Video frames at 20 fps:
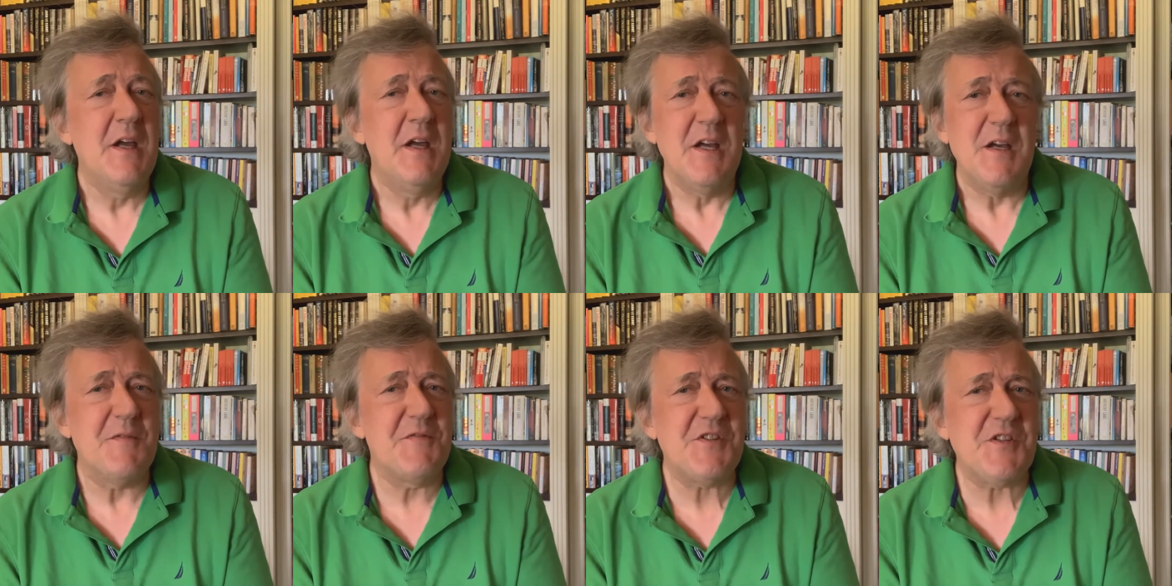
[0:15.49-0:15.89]

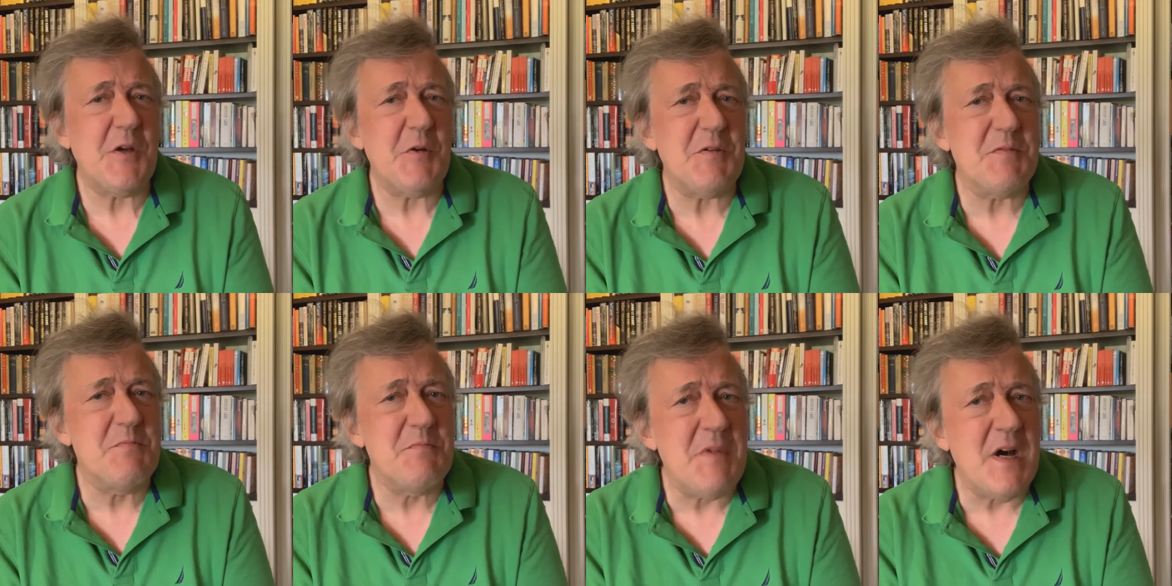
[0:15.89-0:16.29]
have so
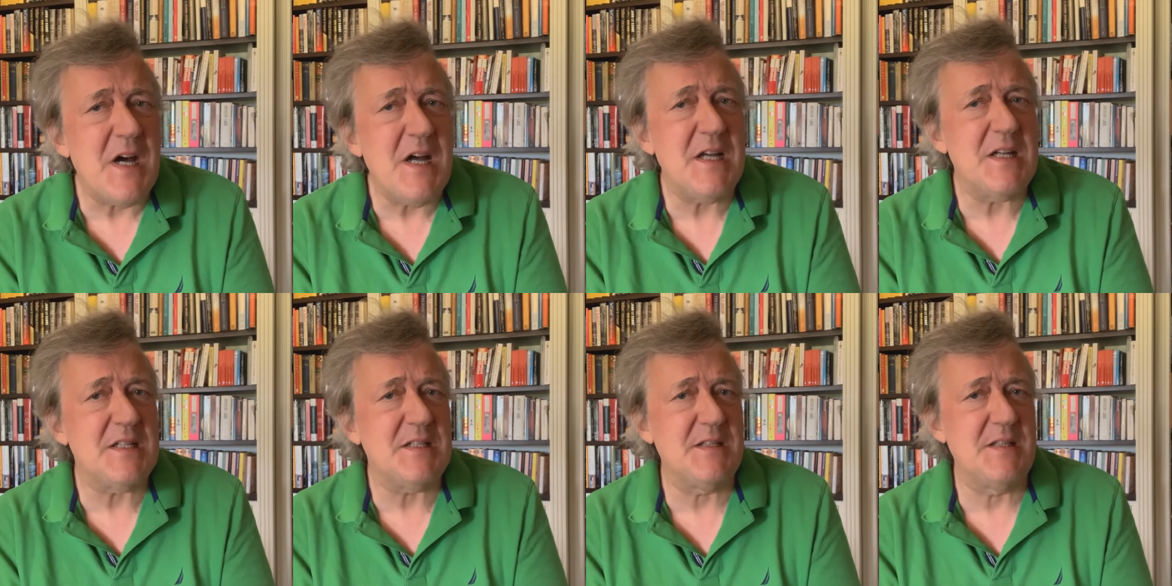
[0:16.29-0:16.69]

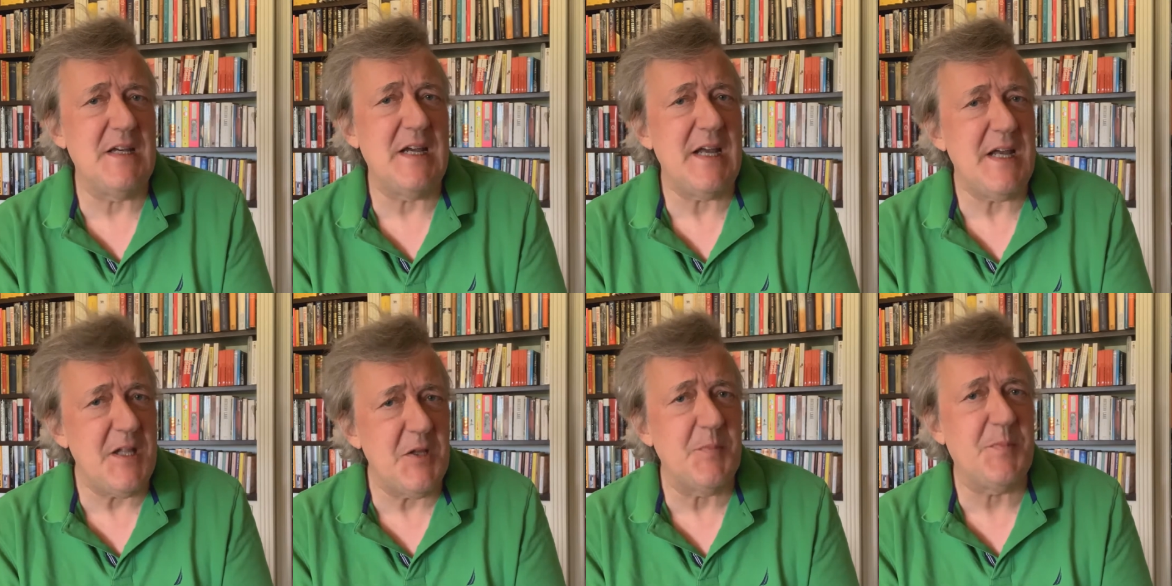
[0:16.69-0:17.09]
admired the
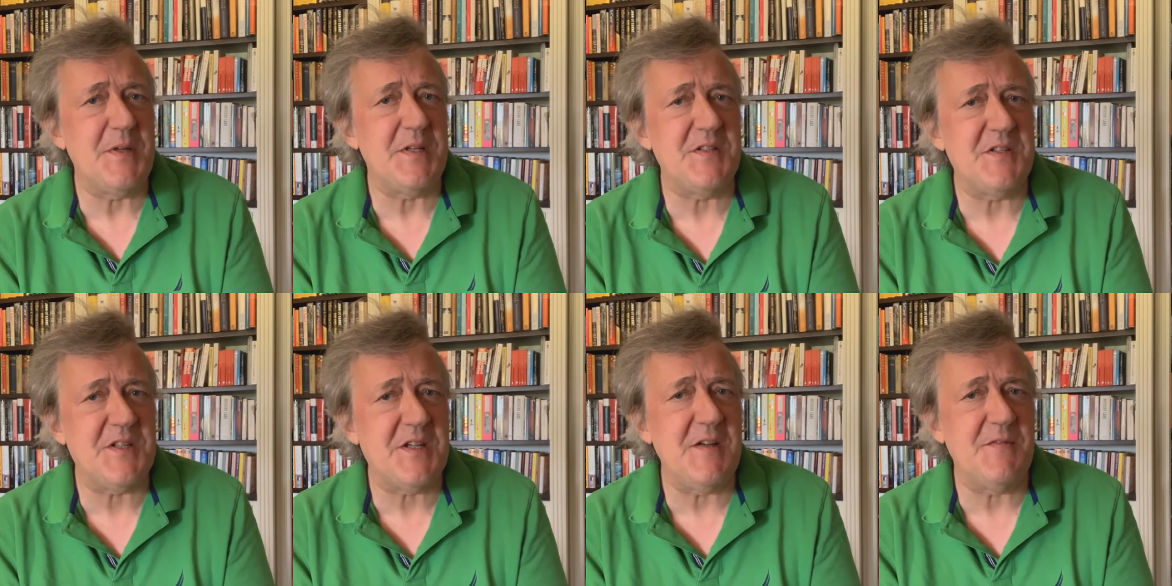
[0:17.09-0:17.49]
help
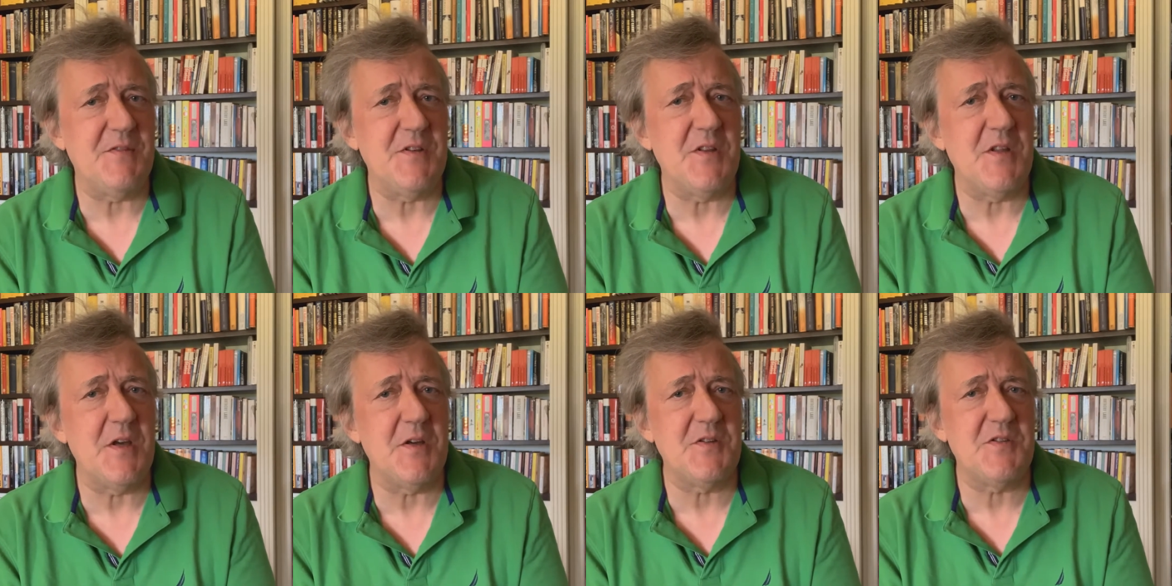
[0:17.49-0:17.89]
it's given
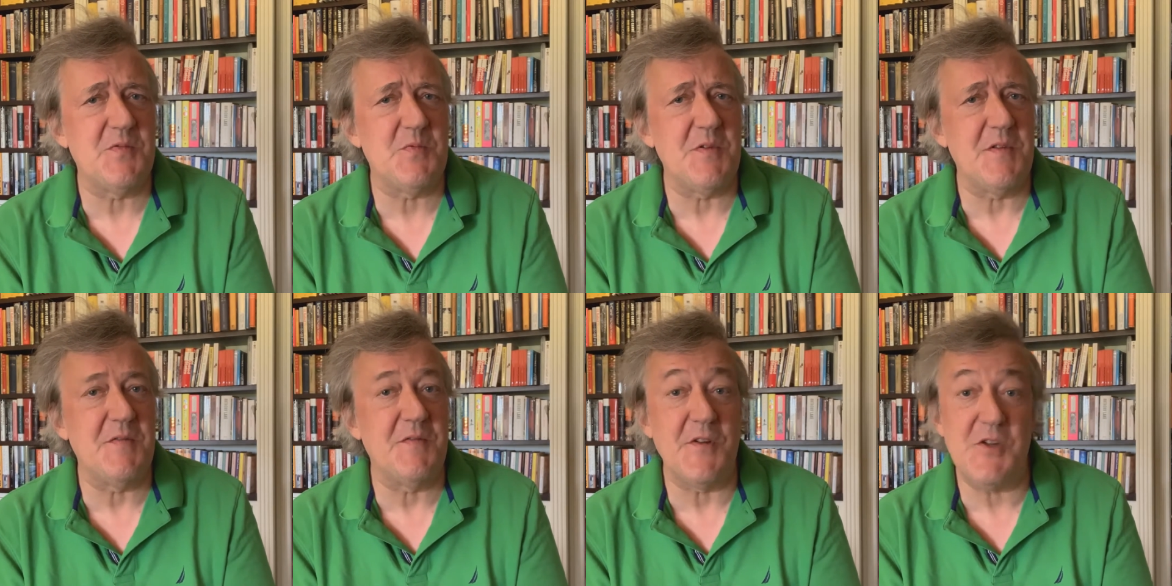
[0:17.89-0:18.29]
those
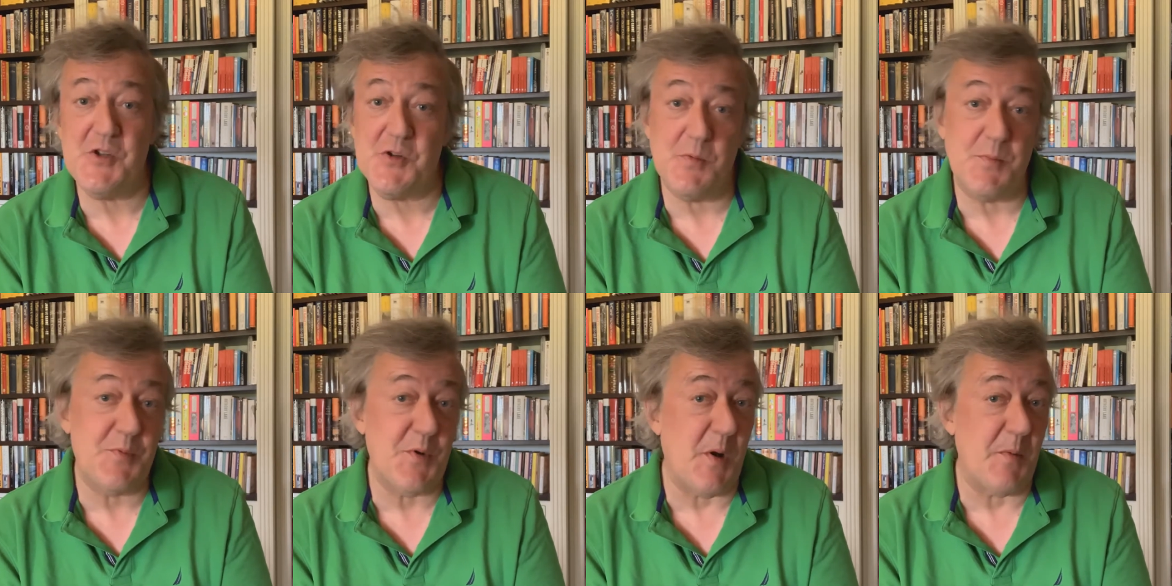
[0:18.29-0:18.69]
with
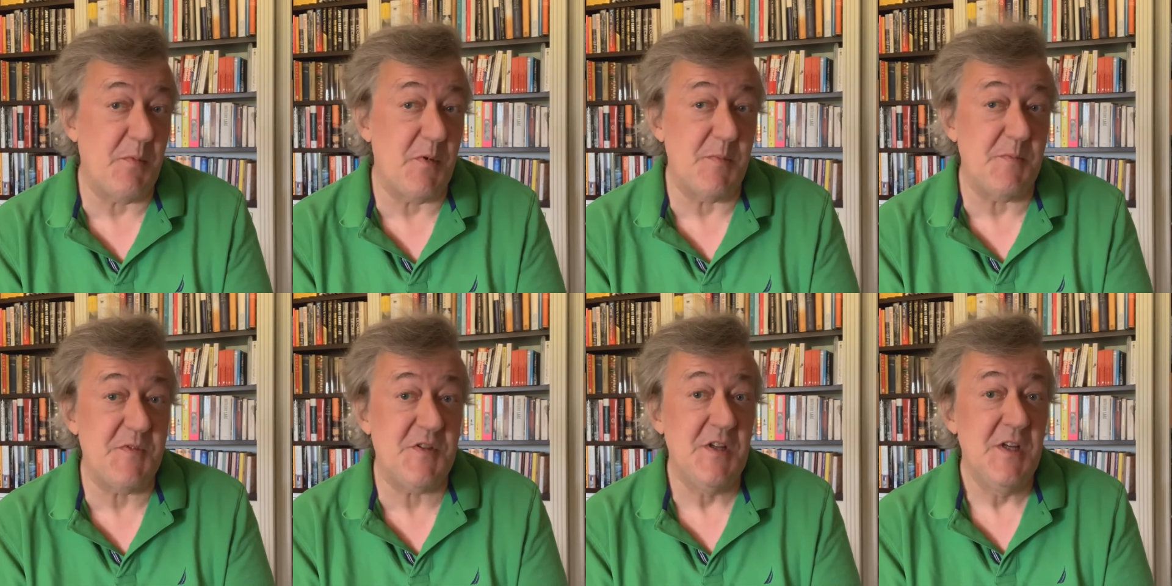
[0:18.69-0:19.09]
visual
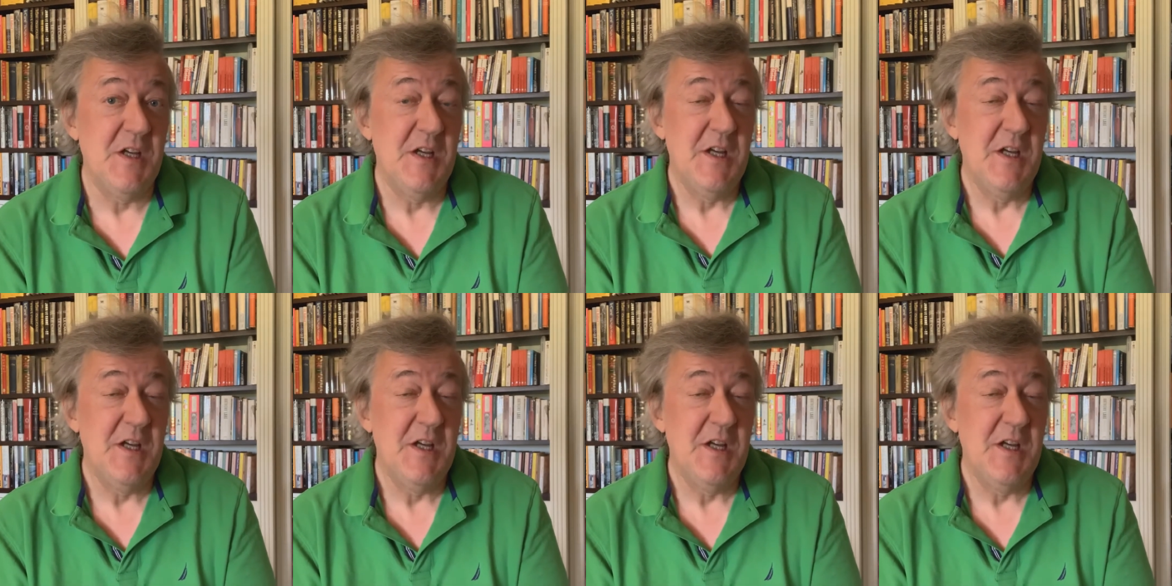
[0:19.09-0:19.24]
problems